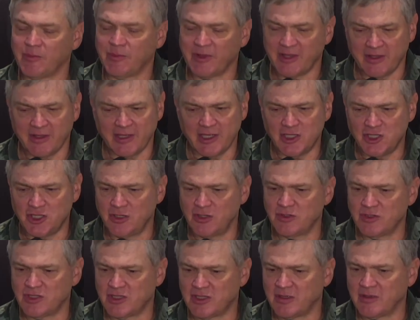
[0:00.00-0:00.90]
whether they
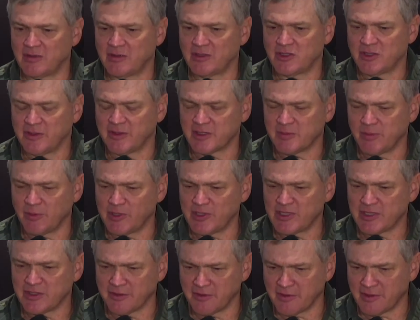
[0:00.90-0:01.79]
choose to, to
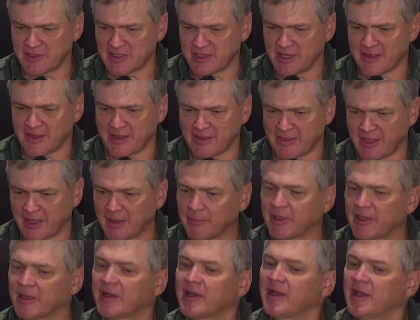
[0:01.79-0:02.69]
exploit it or not is another thing,
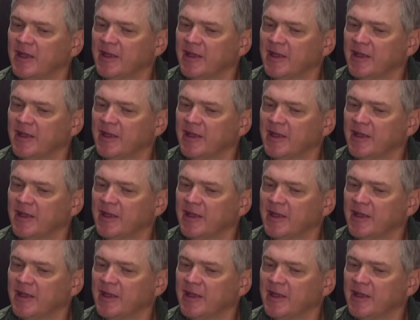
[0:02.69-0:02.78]
but